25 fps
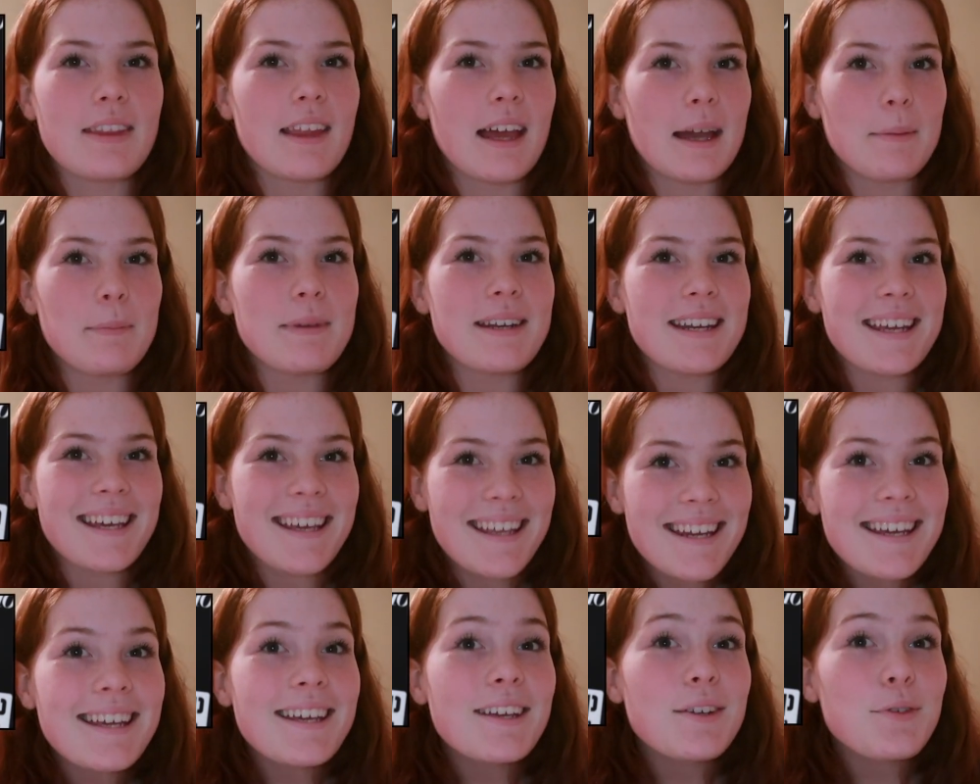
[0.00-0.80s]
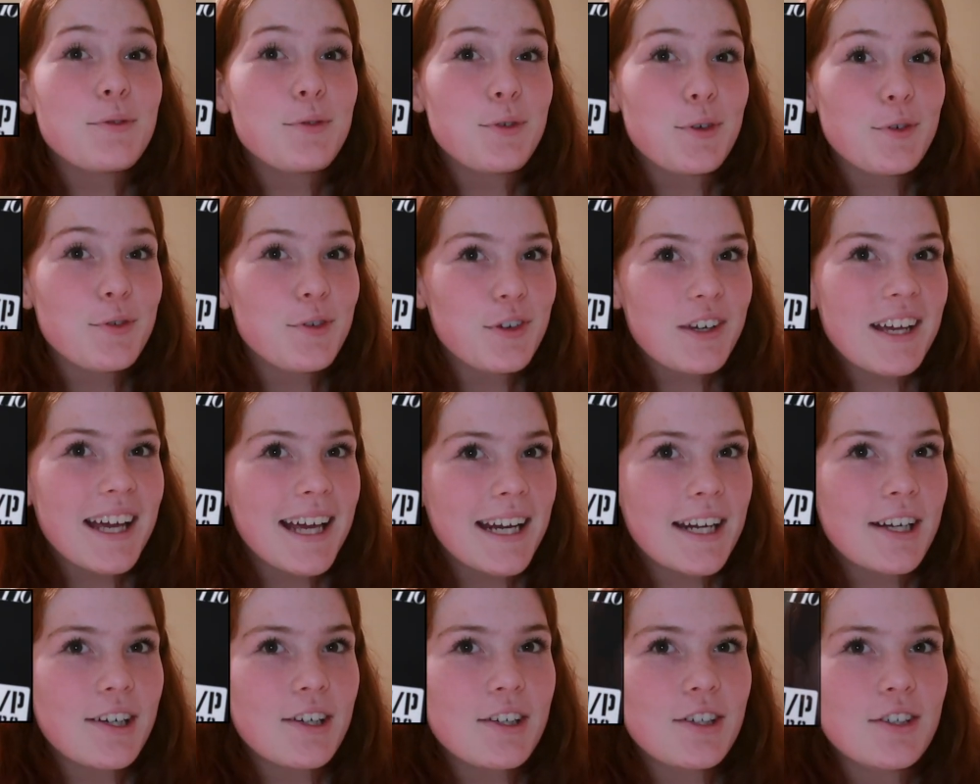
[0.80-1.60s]
I'm an idiot for
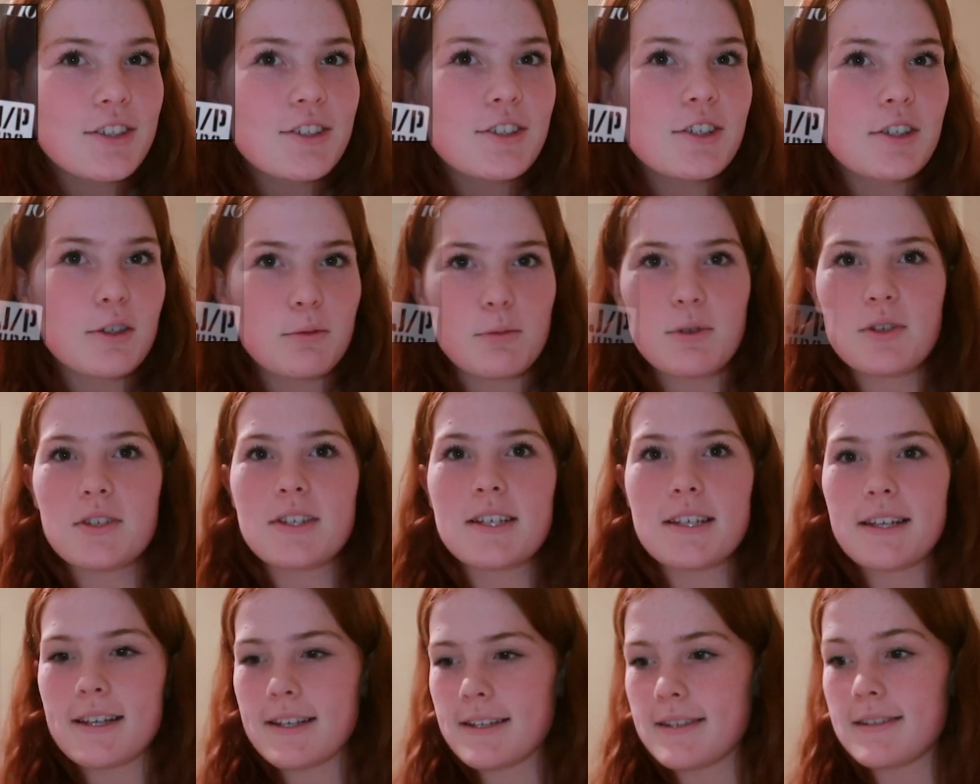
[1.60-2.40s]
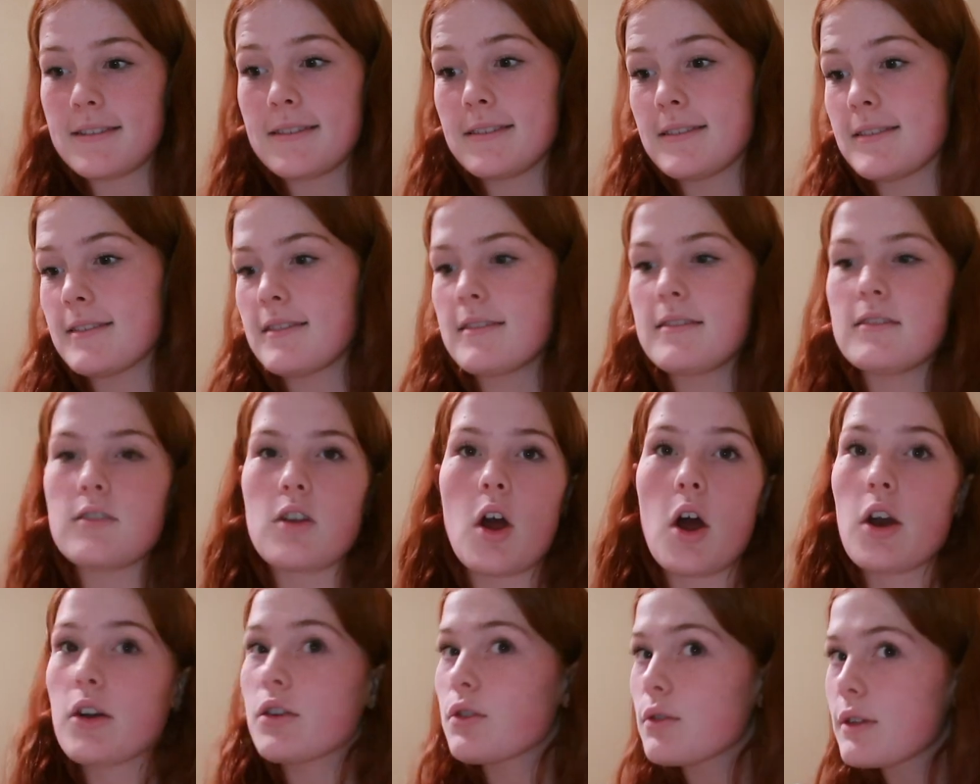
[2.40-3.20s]
forgetting her. Her music is
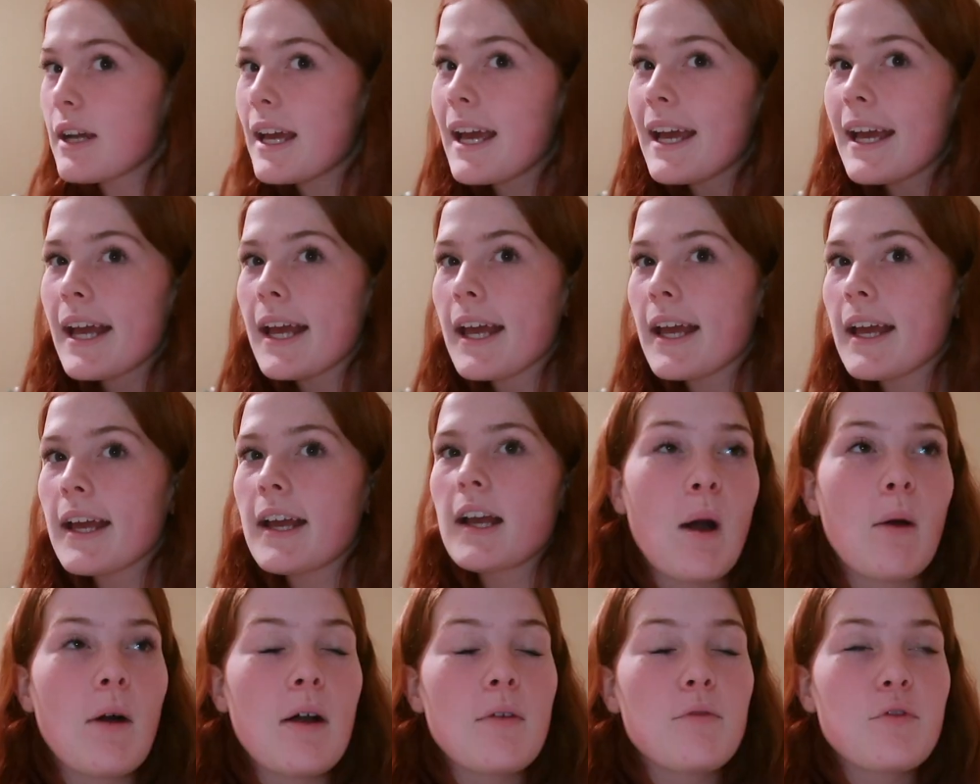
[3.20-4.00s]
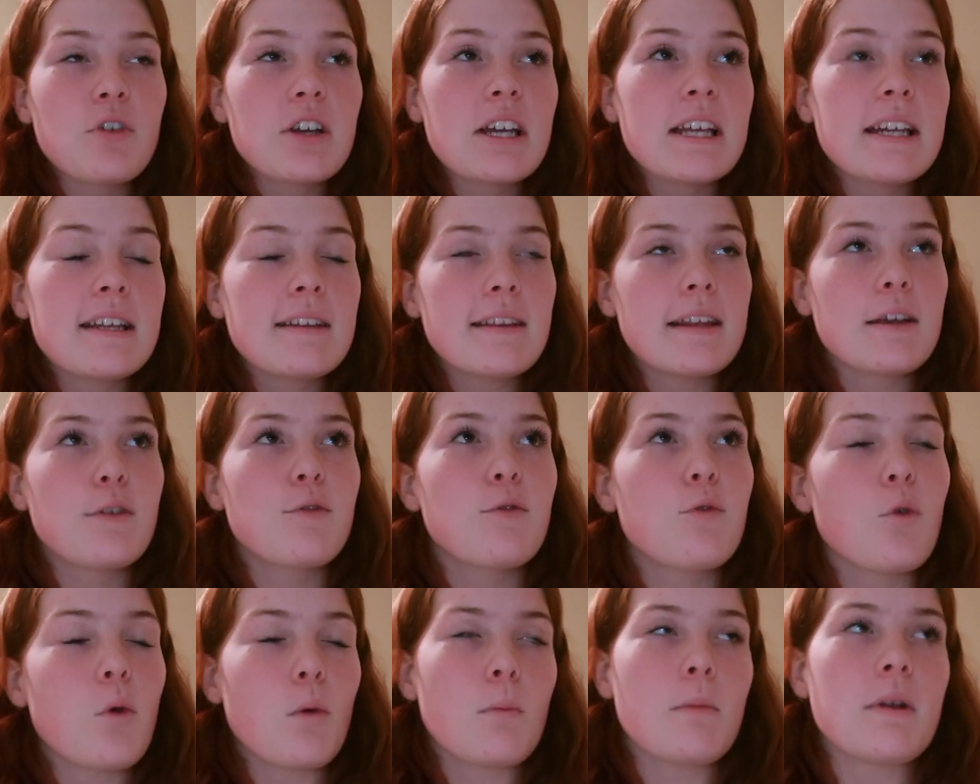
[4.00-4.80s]
not okay. Oh, I'm forgetting like
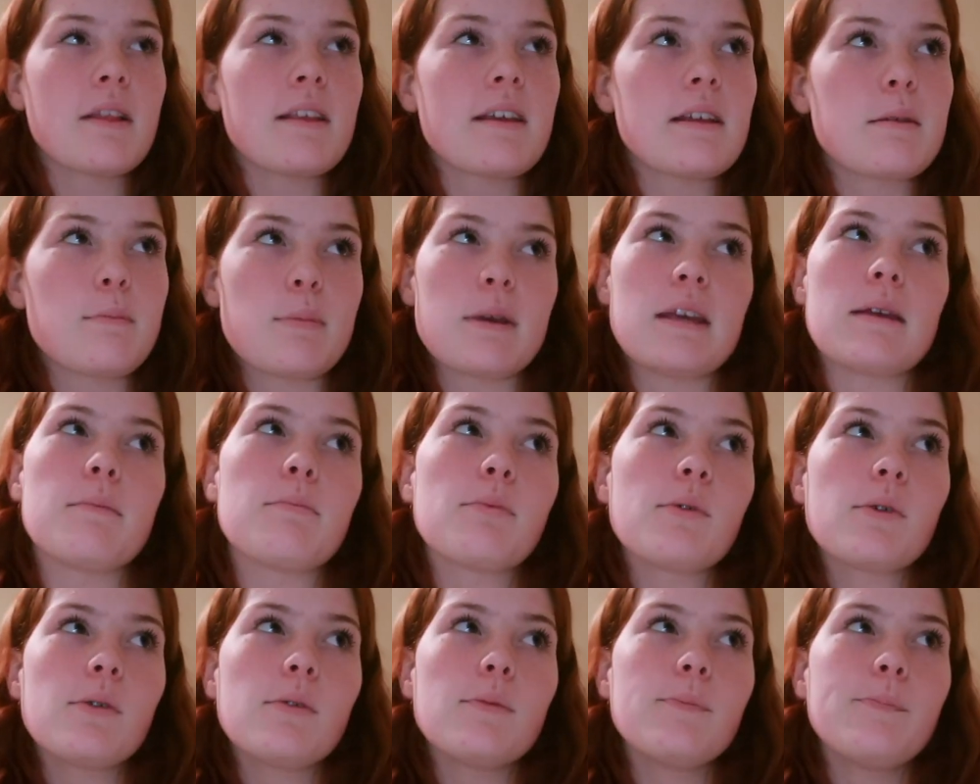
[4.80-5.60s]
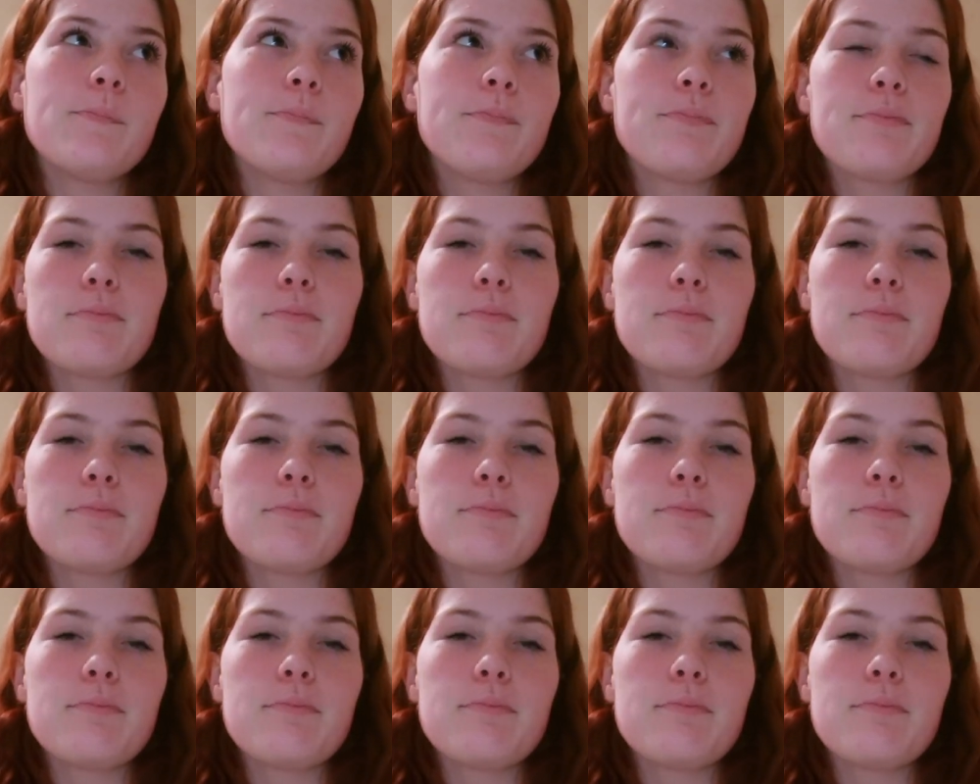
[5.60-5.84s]
4 million people.